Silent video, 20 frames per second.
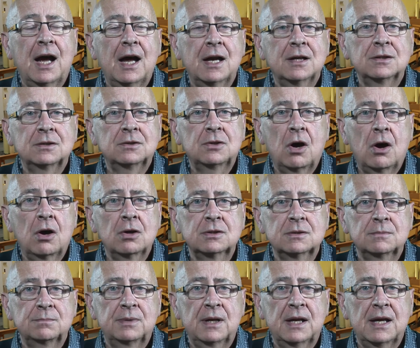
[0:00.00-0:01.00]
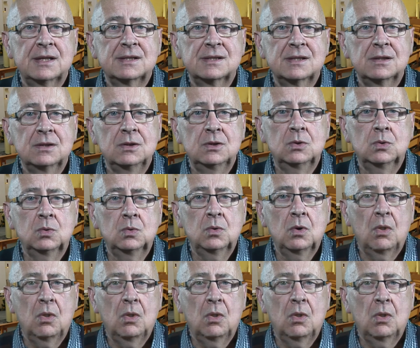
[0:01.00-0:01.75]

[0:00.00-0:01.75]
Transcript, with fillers: and God bless you